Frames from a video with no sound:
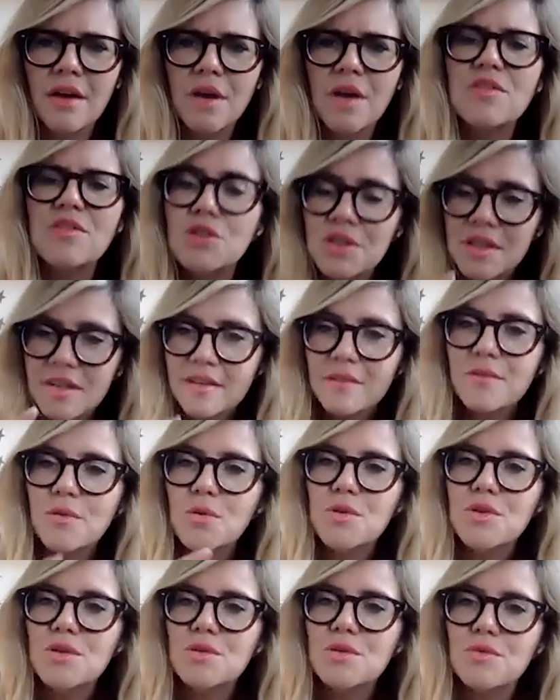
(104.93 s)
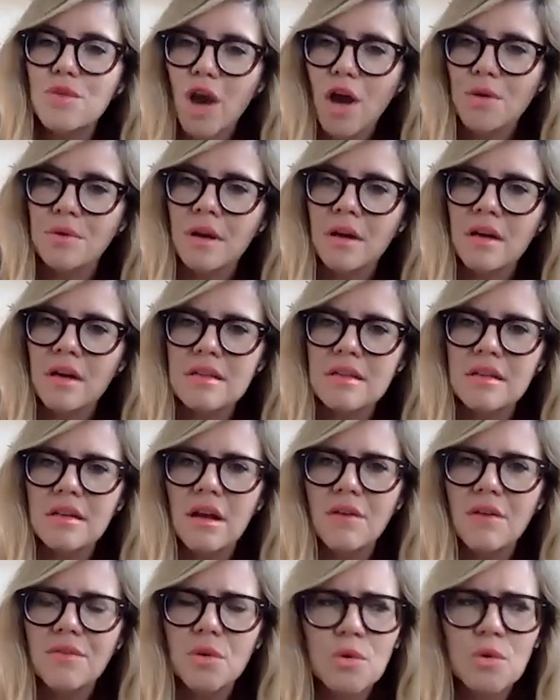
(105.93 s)
So she said, of course you don't. And I said,
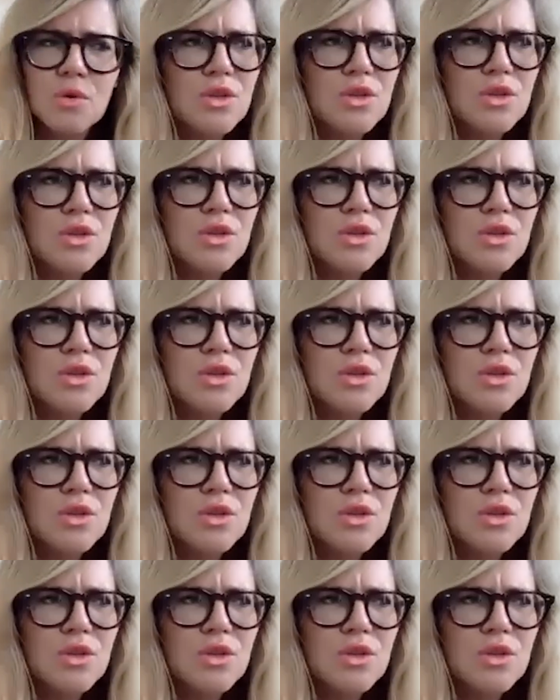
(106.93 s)
of course you